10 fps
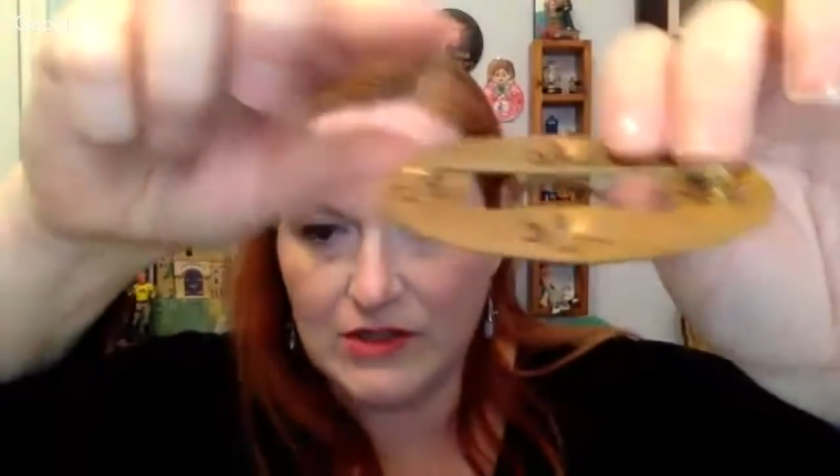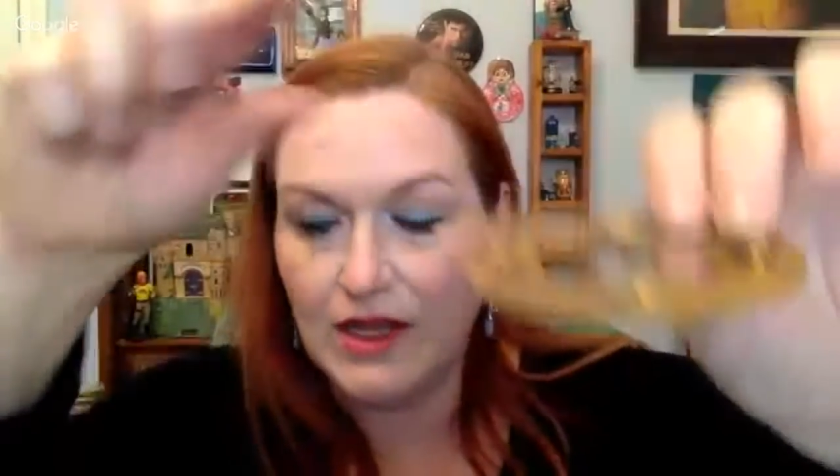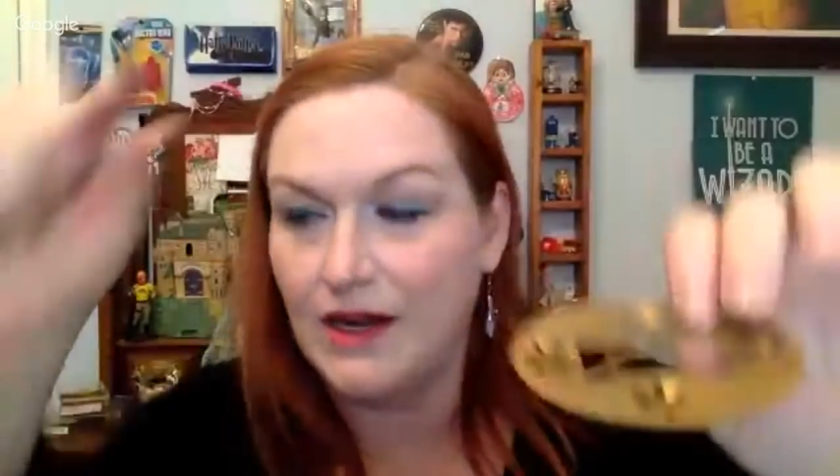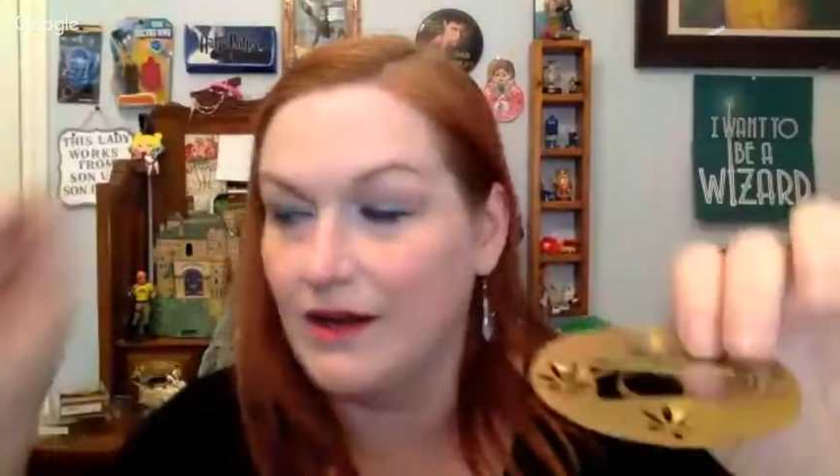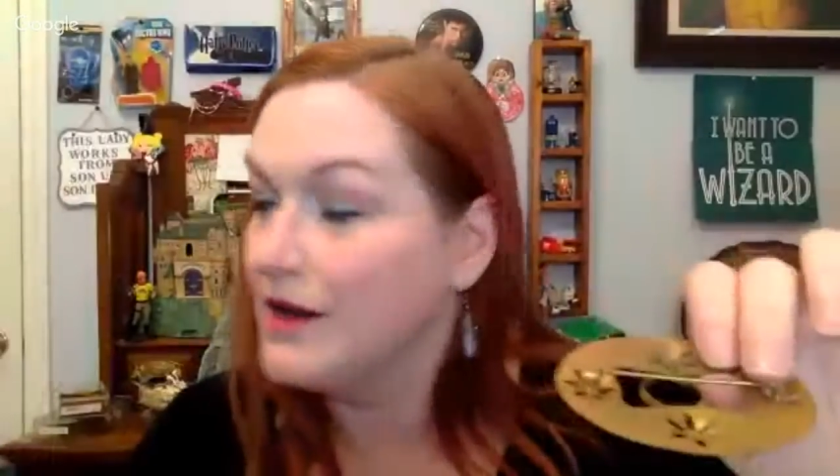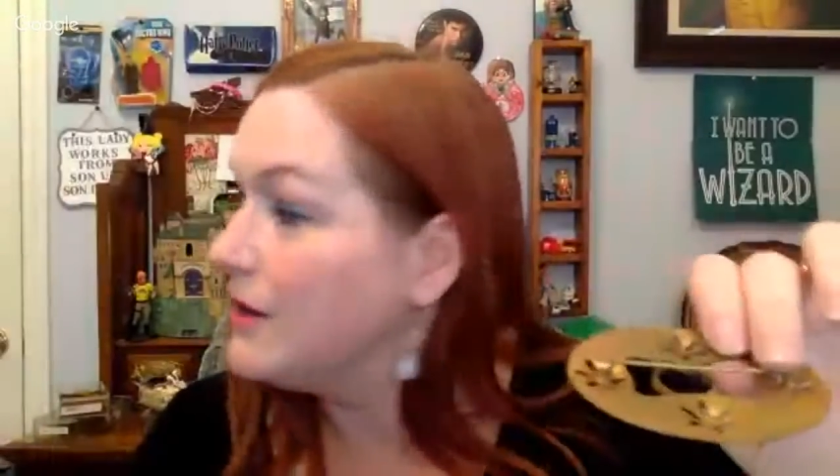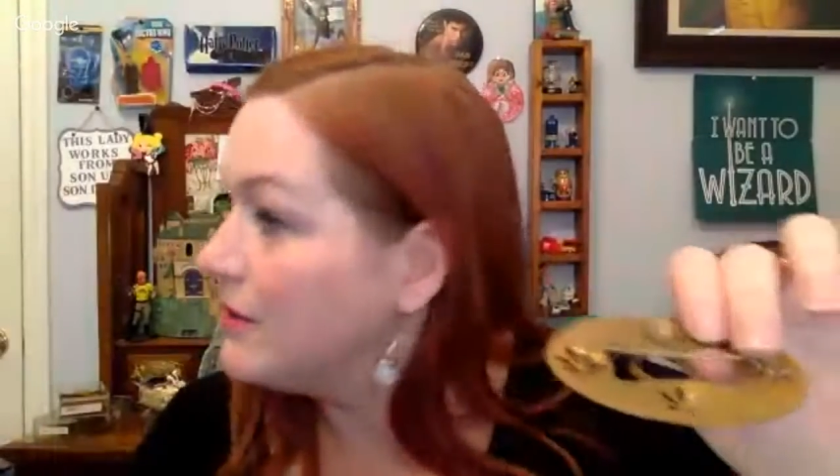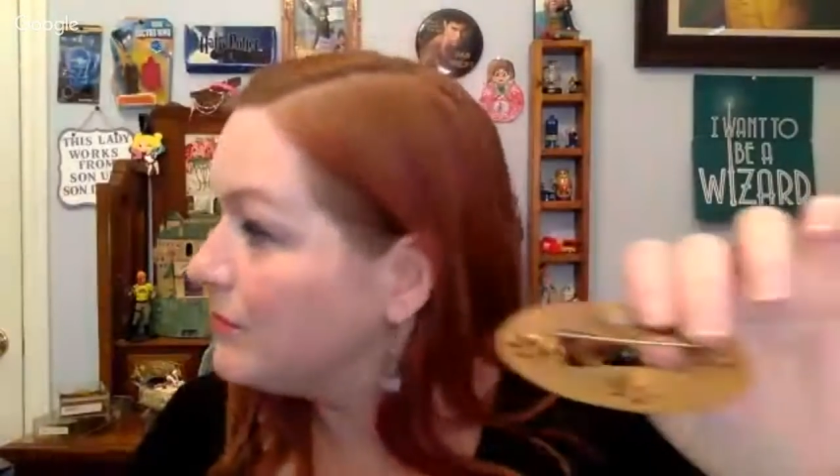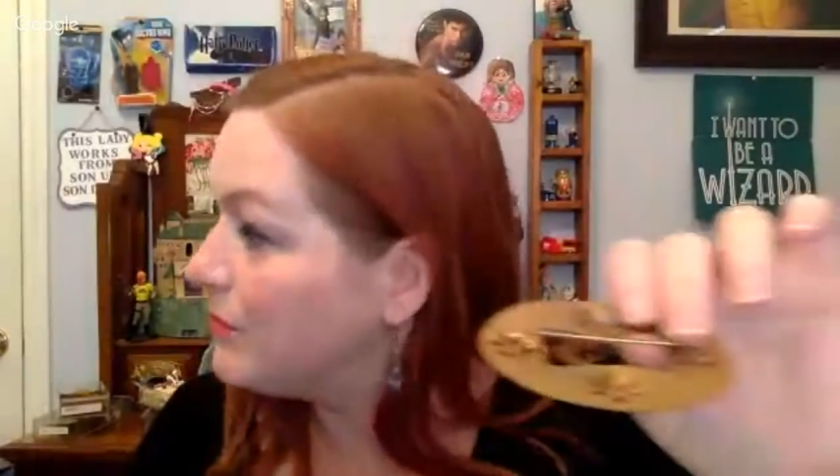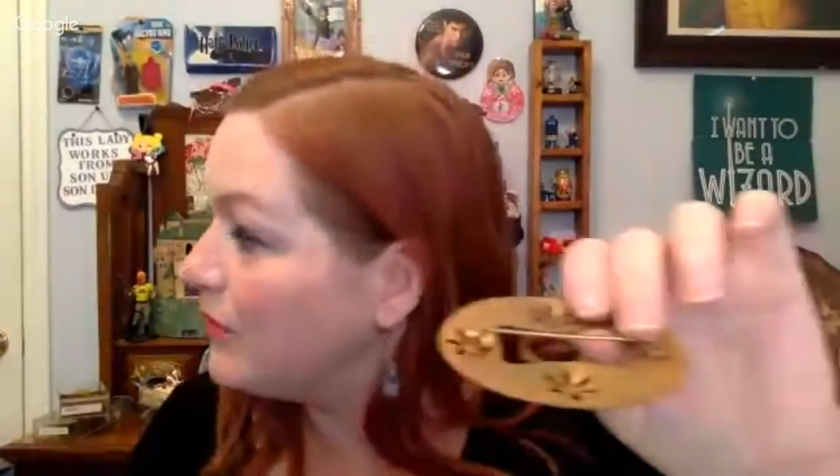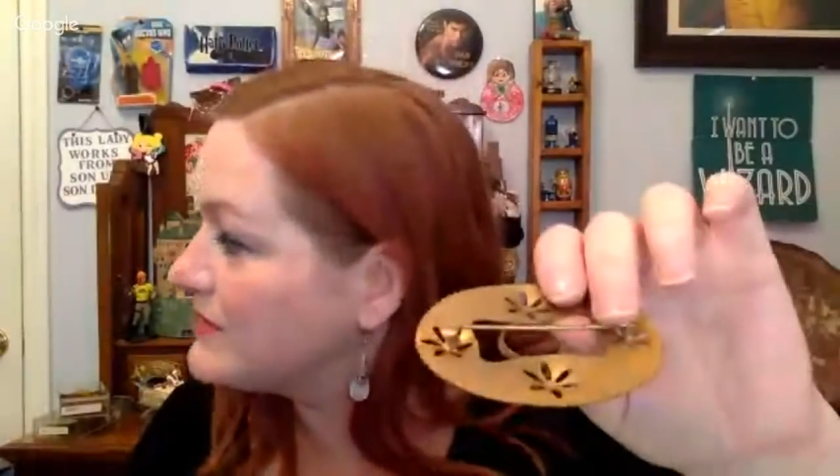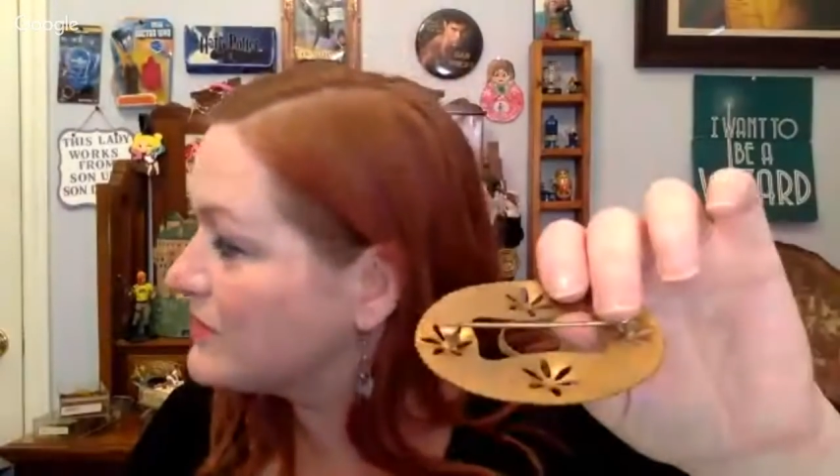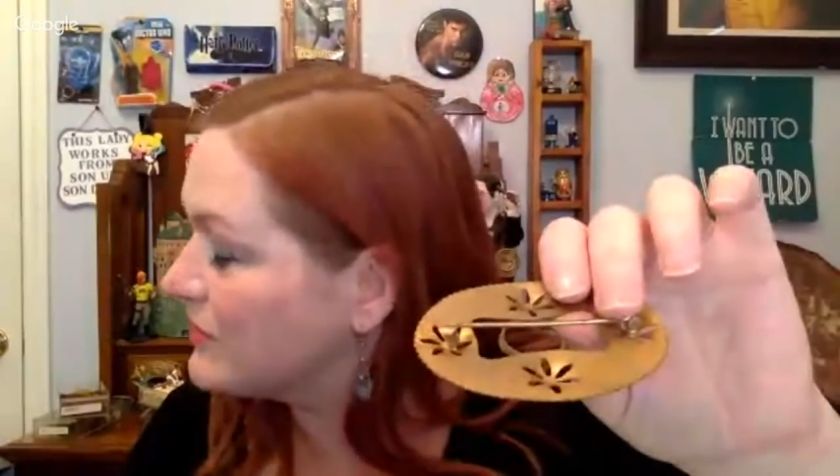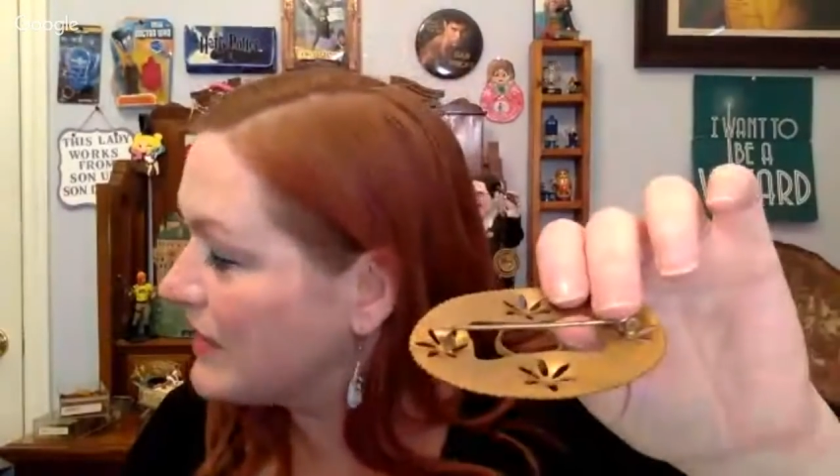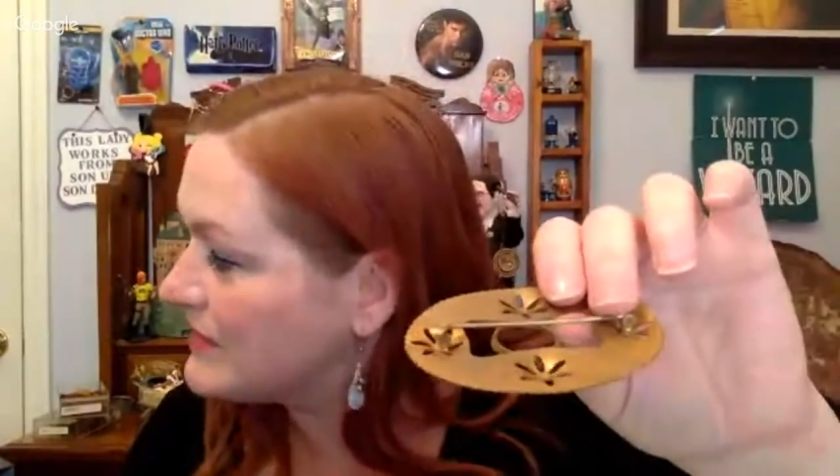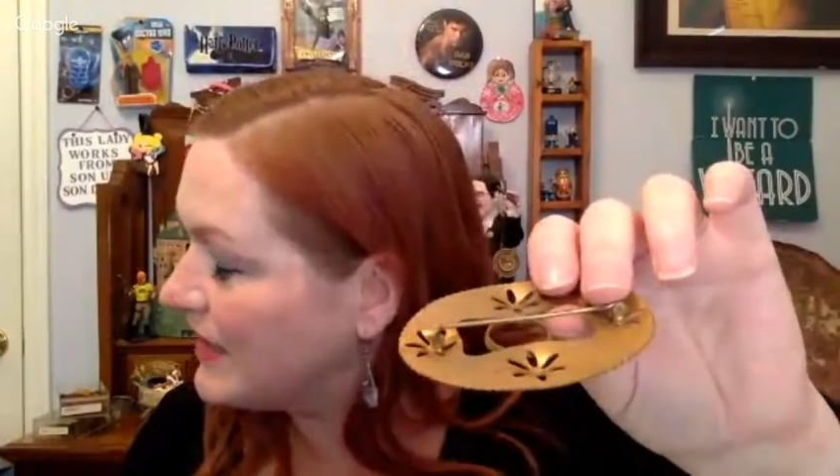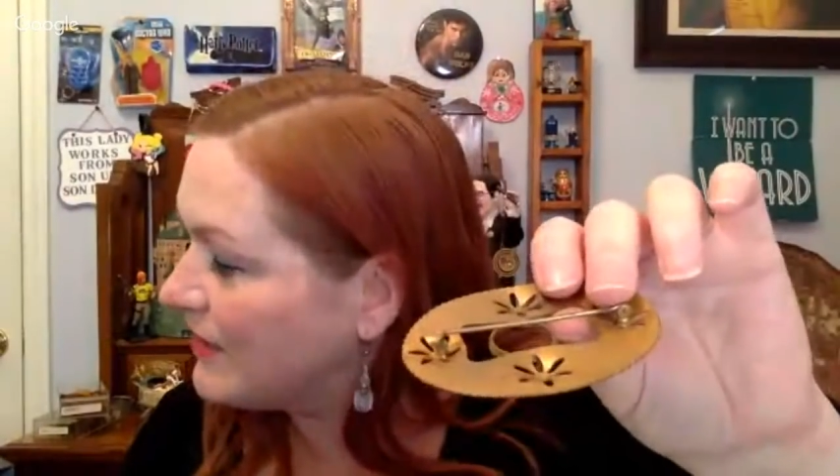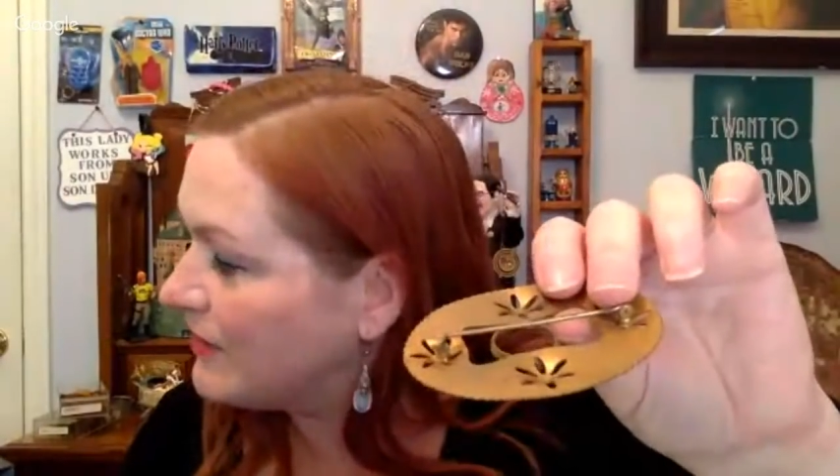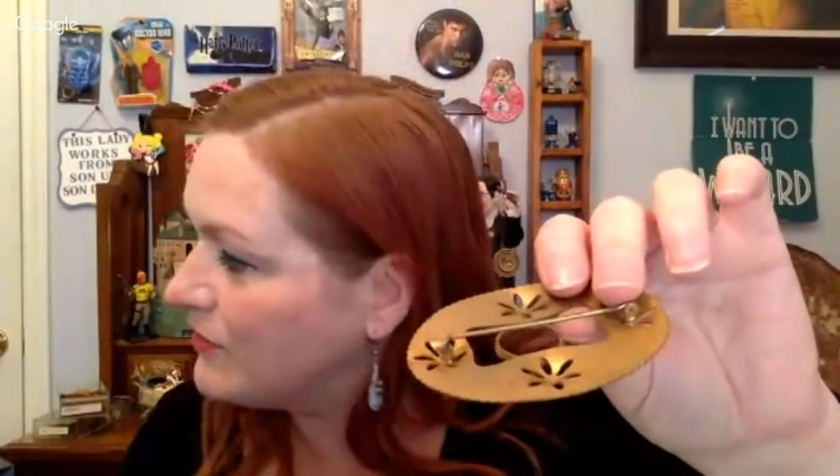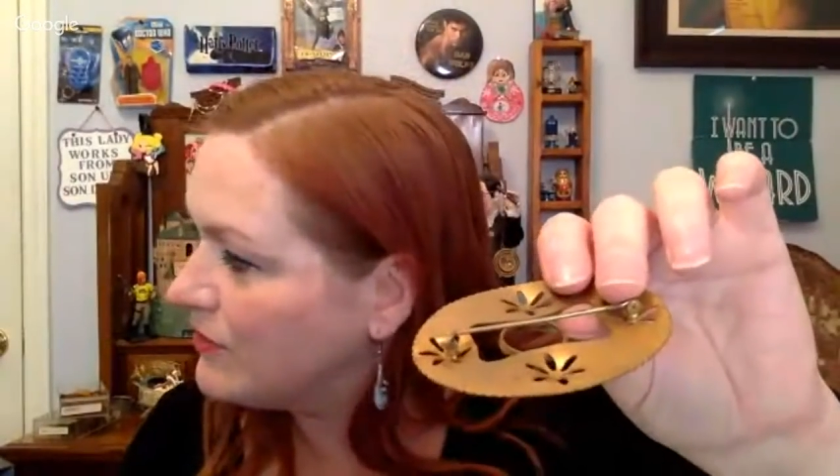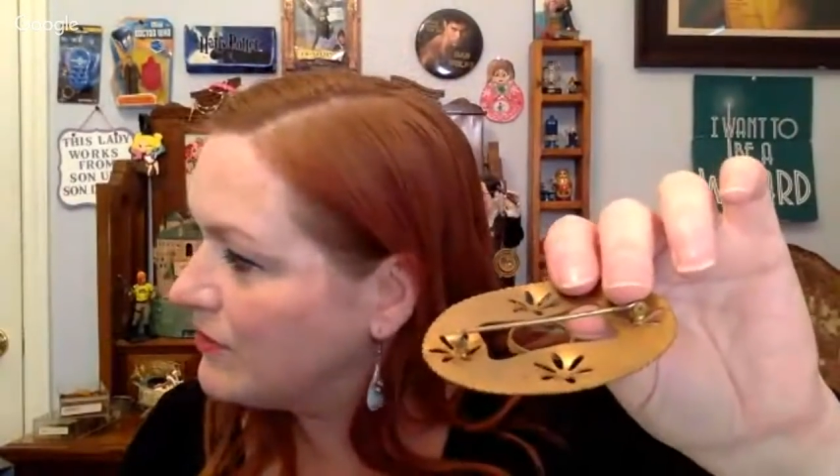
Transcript: Hang on, boys, turn that down.